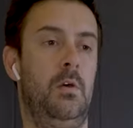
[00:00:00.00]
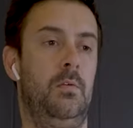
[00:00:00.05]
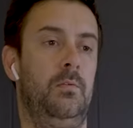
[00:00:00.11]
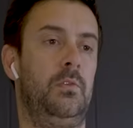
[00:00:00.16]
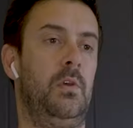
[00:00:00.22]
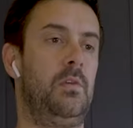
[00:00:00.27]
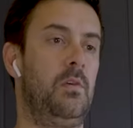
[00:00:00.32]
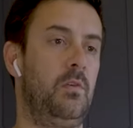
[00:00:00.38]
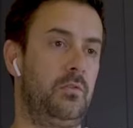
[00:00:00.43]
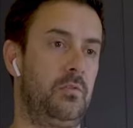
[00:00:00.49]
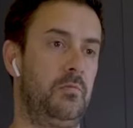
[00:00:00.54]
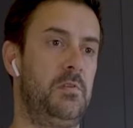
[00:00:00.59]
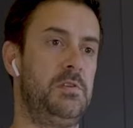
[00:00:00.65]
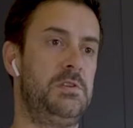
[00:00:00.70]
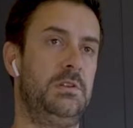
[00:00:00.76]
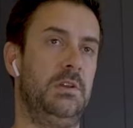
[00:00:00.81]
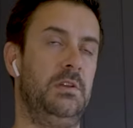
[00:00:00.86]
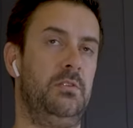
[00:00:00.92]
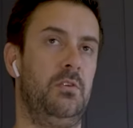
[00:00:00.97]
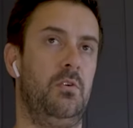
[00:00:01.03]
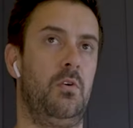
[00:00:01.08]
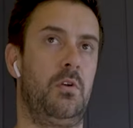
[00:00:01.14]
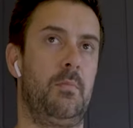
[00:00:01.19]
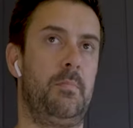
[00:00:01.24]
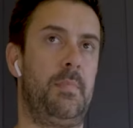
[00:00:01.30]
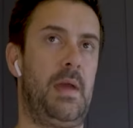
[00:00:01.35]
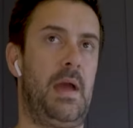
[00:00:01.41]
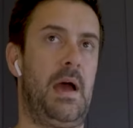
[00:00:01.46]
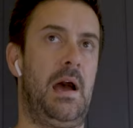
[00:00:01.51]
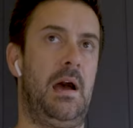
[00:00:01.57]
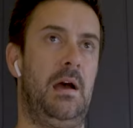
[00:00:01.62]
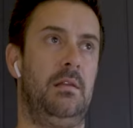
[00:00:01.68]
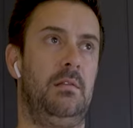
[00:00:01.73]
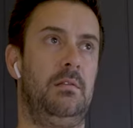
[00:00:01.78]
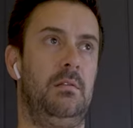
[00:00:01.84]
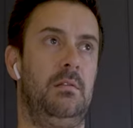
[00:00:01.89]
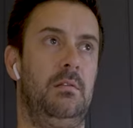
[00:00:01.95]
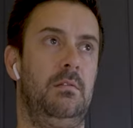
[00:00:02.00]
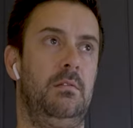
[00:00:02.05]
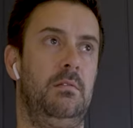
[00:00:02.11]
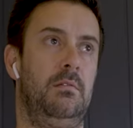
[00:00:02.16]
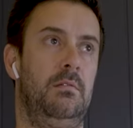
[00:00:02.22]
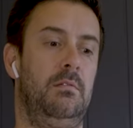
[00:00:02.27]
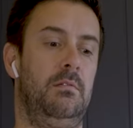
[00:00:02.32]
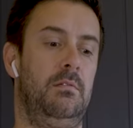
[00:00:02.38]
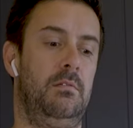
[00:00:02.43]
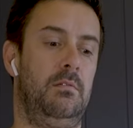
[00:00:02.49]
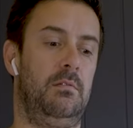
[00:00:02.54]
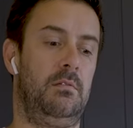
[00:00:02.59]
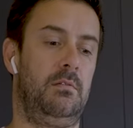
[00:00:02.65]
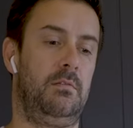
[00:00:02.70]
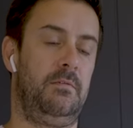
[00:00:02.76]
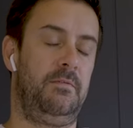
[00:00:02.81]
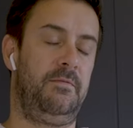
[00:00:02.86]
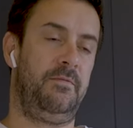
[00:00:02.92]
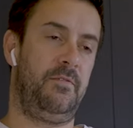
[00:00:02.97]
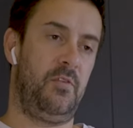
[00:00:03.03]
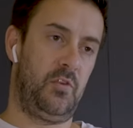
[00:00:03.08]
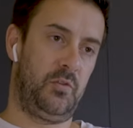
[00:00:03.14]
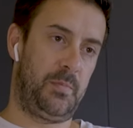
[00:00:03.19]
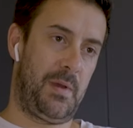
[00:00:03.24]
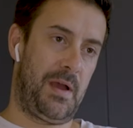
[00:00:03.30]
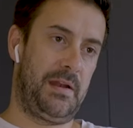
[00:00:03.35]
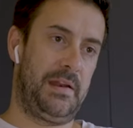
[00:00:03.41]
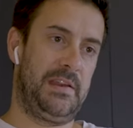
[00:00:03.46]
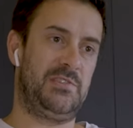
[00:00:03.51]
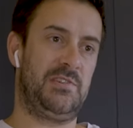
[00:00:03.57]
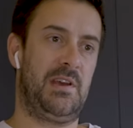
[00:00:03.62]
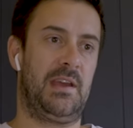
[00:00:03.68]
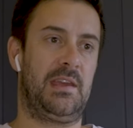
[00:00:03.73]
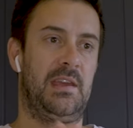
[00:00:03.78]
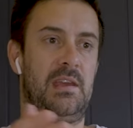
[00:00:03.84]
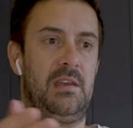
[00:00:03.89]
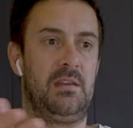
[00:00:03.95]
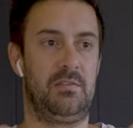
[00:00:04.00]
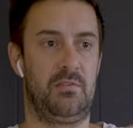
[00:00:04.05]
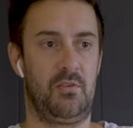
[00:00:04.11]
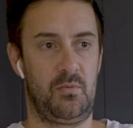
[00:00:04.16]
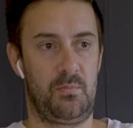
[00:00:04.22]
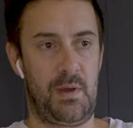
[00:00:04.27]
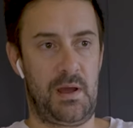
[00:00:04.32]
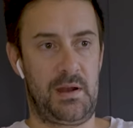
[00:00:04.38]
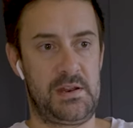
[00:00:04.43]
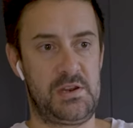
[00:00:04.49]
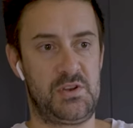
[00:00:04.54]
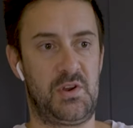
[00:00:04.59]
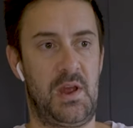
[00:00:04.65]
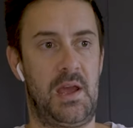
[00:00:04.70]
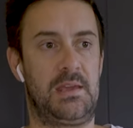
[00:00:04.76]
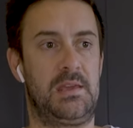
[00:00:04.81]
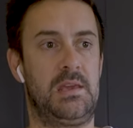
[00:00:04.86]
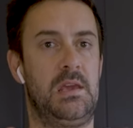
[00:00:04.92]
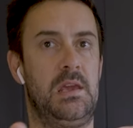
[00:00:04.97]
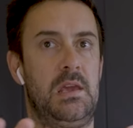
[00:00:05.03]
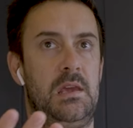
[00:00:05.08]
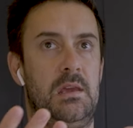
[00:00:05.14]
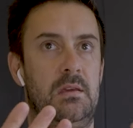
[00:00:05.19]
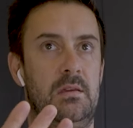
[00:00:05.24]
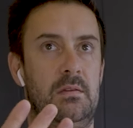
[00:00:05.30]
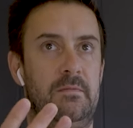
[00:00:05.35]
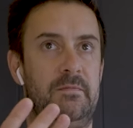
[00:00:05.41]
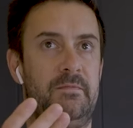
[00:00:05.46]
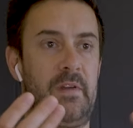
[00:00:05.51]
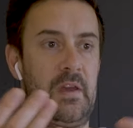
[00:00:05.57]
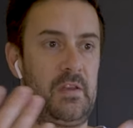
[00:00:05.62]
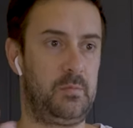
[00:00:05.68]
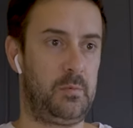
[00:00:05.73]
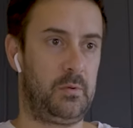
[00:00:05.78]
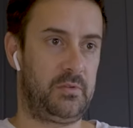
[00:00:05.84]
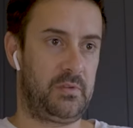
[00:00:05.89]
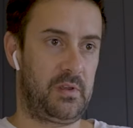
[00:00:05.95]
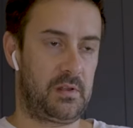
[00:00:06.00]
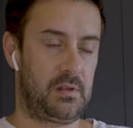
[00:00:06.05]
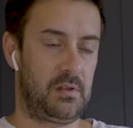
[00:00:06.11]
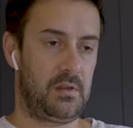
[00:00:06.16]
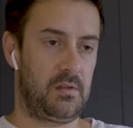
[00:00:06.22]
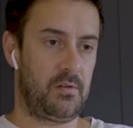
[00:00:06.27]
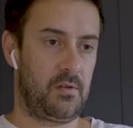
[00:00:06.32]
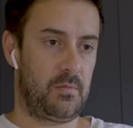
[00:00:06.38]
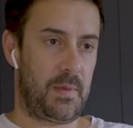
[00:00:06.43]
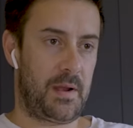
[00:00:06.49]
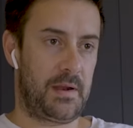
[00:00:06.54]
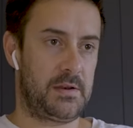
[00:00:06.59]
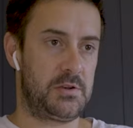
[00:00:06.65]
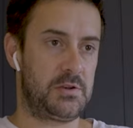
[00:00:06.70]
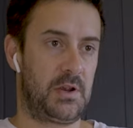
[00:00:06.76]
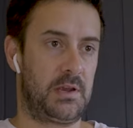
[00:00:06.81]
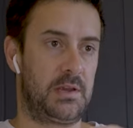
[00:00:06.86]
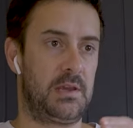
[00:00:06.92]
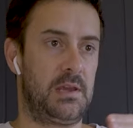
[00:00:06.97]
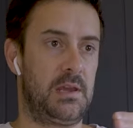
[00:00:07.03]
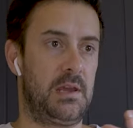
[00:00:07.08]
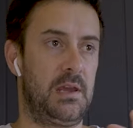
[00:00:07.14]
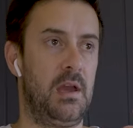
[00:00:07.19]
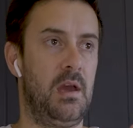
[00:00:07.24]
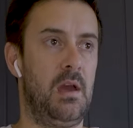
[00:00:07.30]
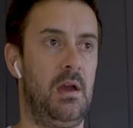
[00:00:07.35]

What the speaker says: So there was originally talk about first-party tracking, third-party tracking. Facebook's technically third-party tracking.